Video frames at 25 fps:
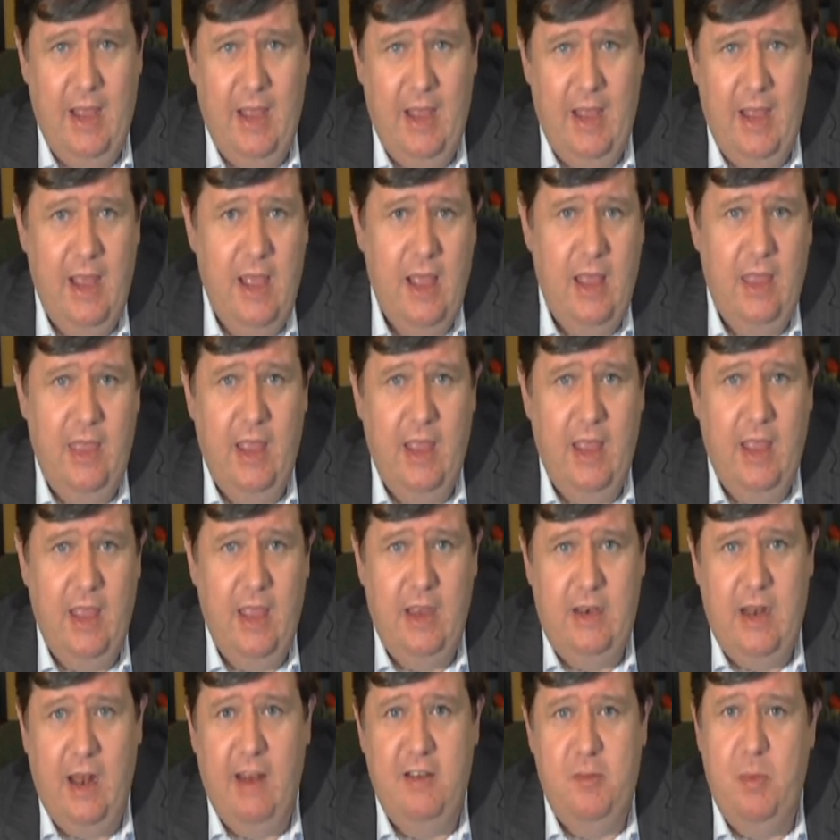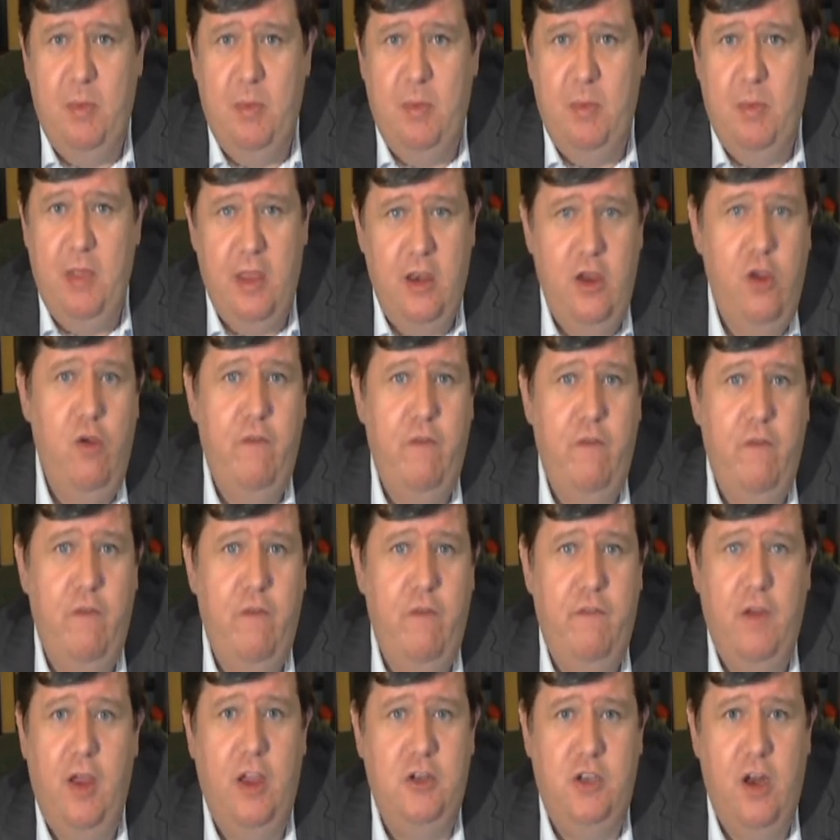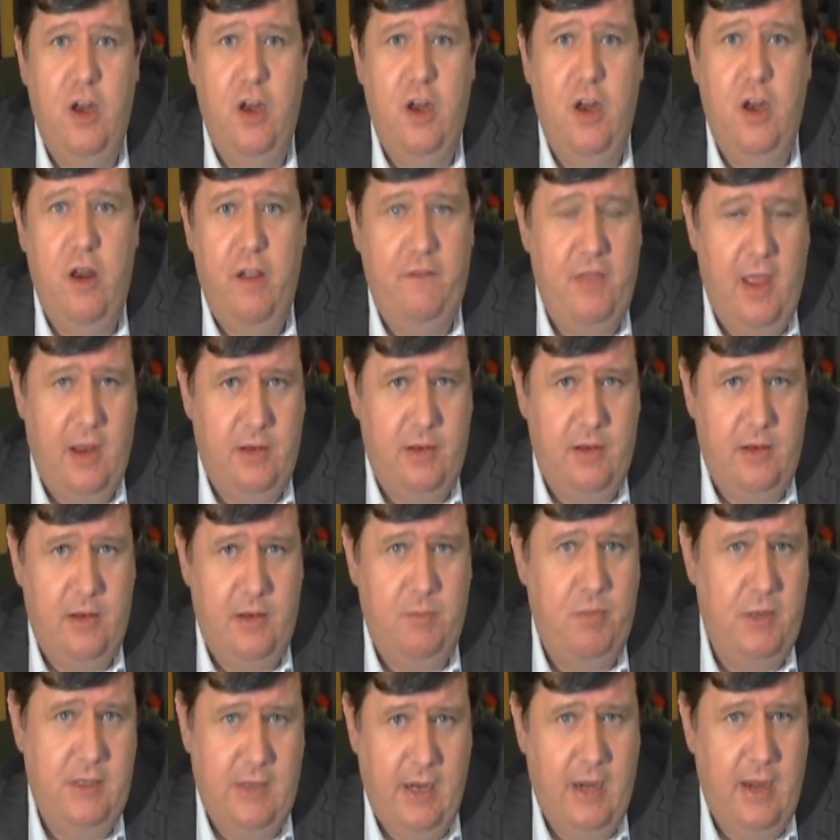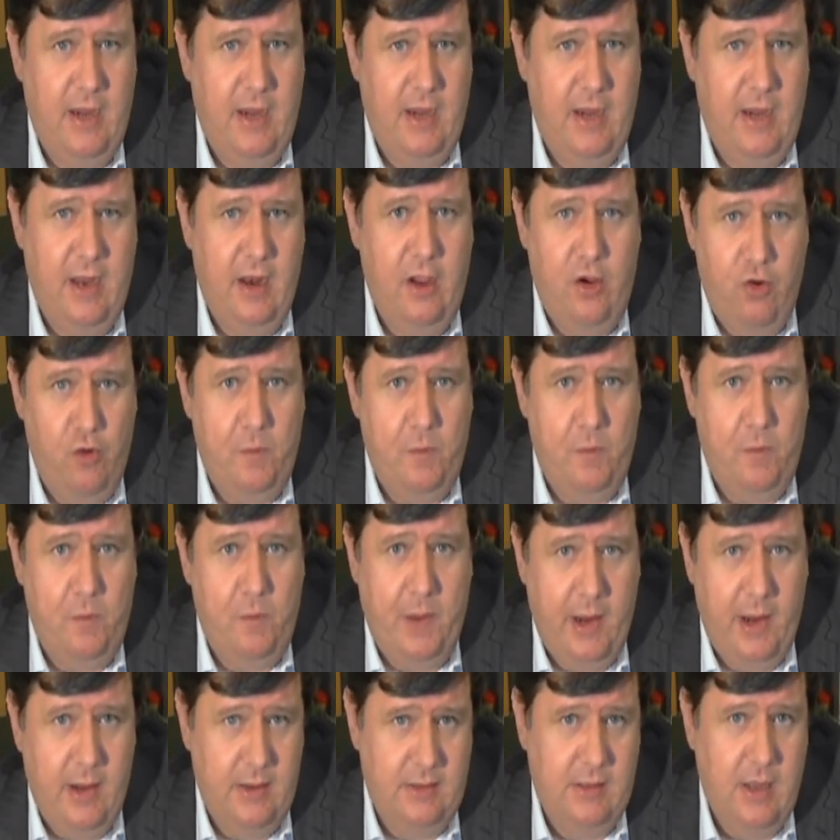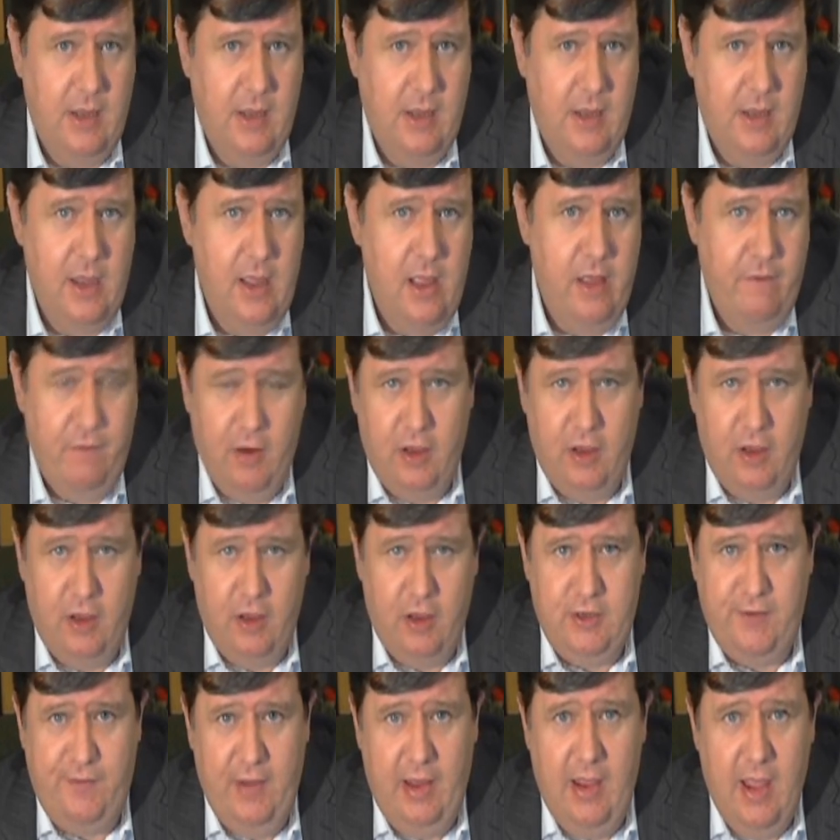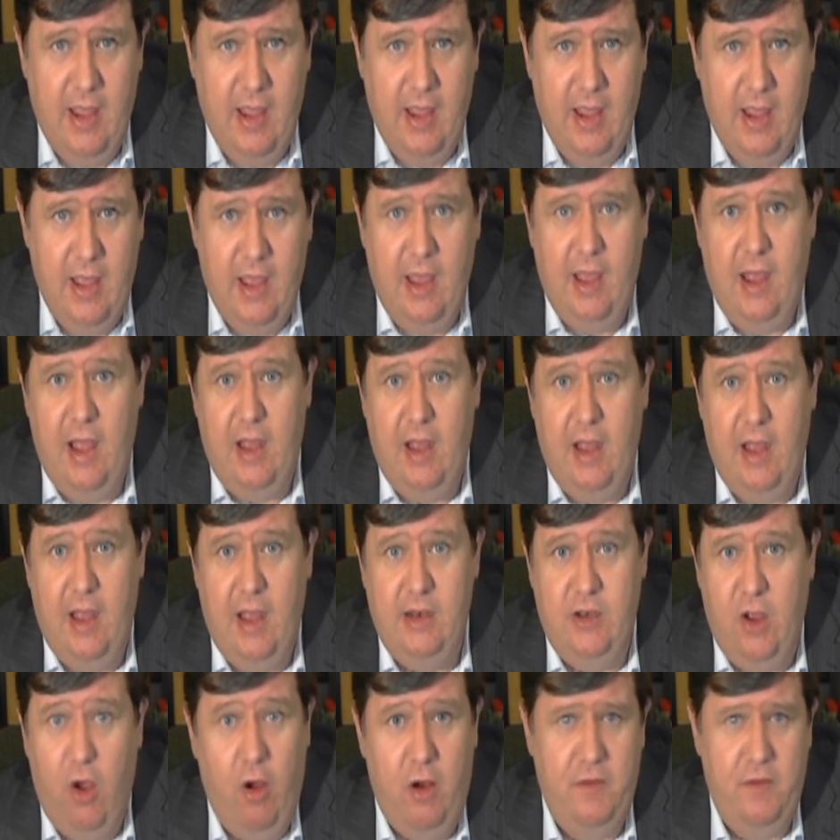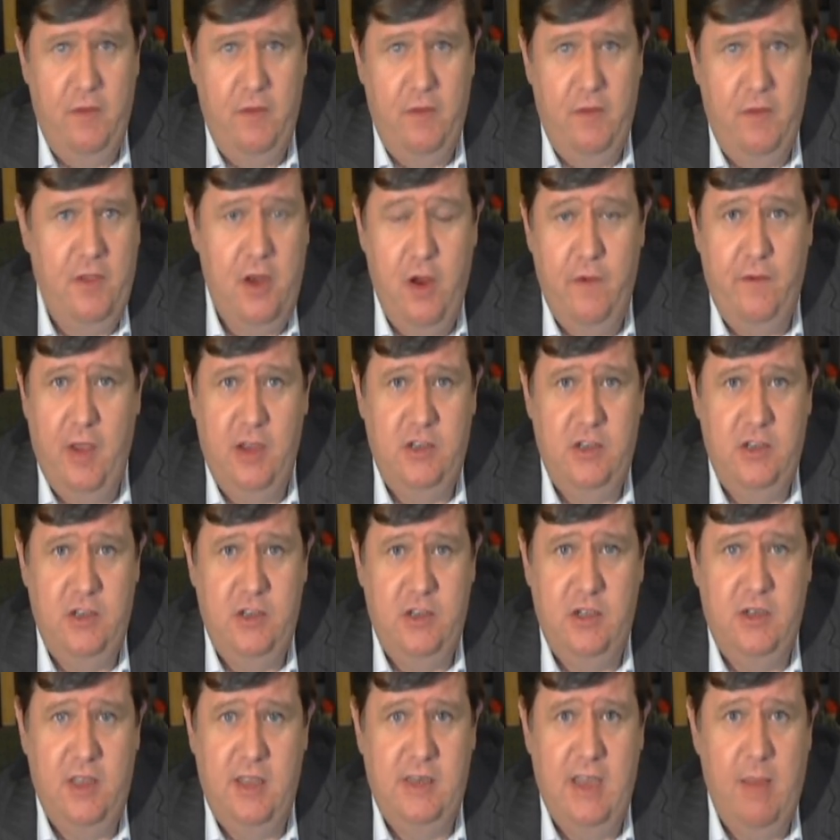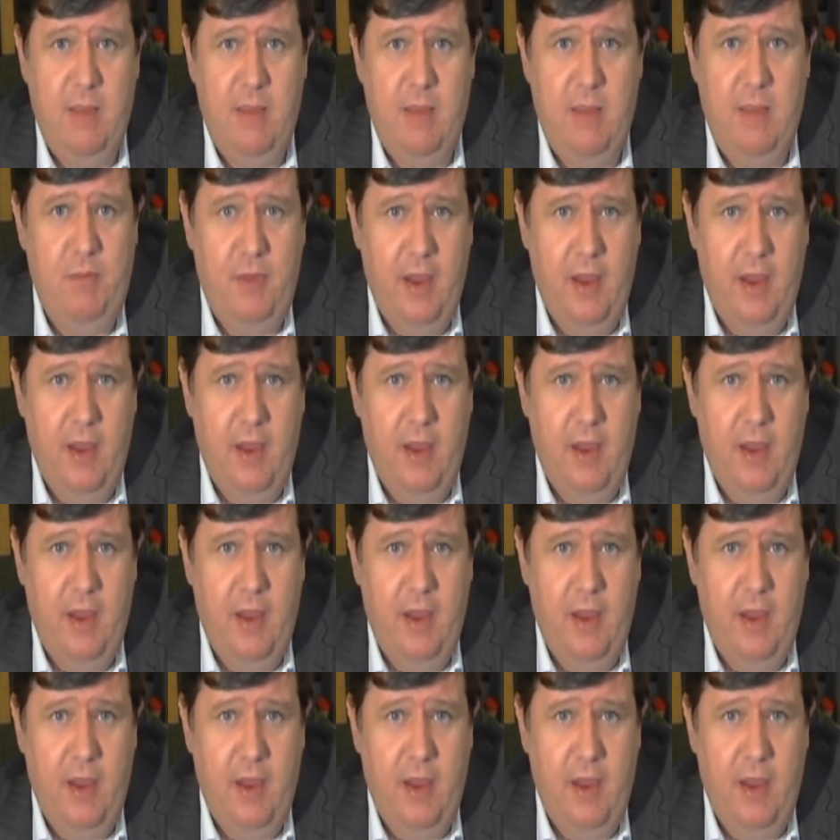They claim to be the new version of that particular grouping's philosophy, and all of the new versions are the same thing.